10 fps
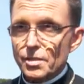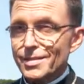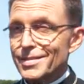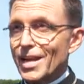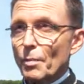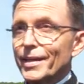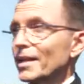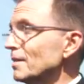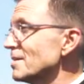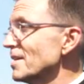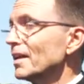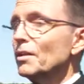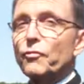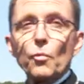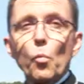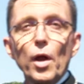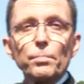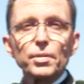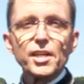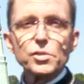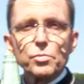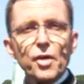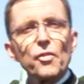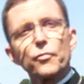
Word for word: This is how we get the signal from one place to another.